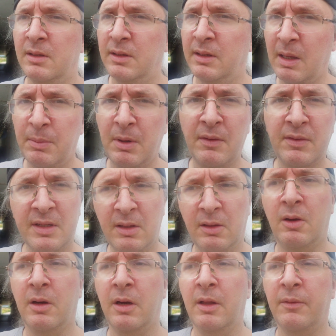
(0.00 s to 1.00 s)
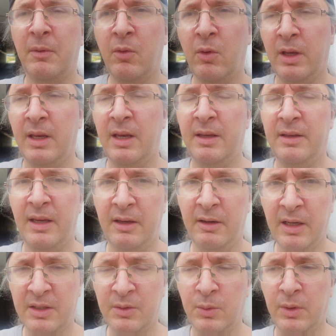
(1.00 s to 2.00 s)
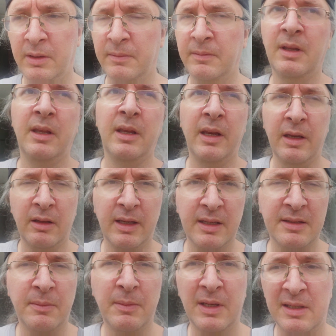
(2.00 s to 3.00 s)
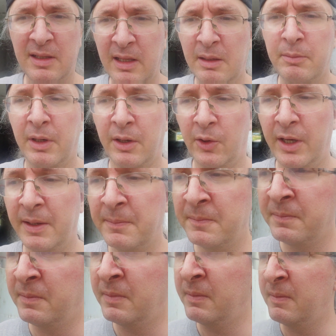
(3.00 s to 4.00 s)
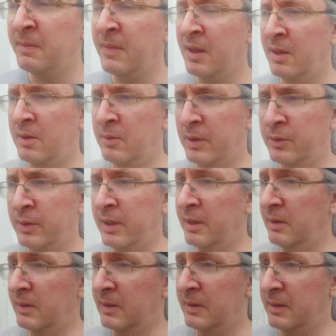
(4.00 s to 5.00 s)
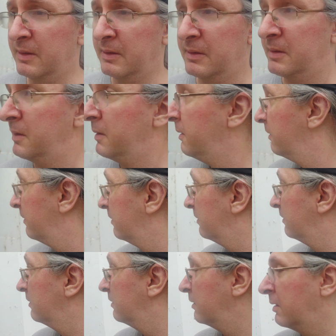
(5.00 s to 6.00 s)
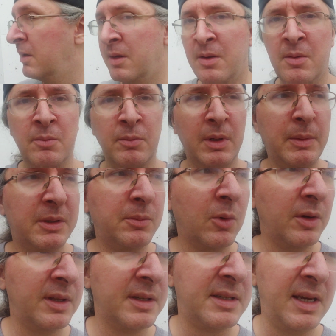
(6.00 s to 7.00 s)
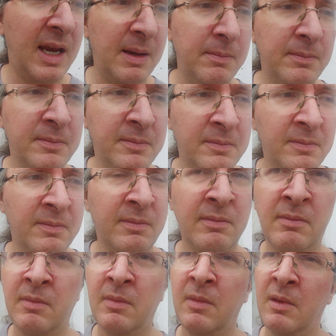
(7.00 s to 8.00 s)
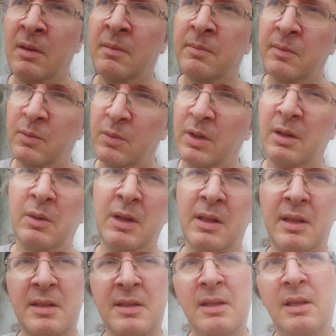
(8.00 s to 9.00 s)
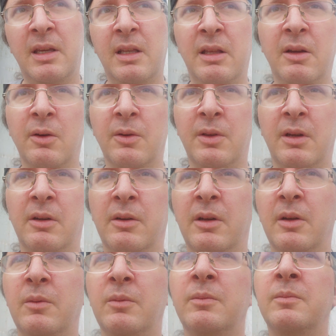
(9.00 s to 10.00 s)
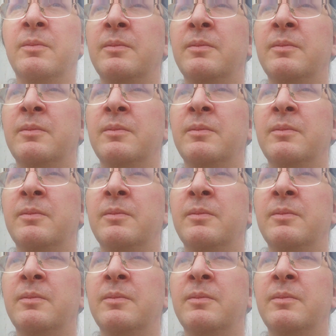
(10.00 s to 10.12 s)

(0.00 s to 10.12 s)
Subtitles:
Let that puff sit long enough before you take your next one, and you'll get something slightly buttery. Retrohale is pretty much more of the same, with a slightly earthier note.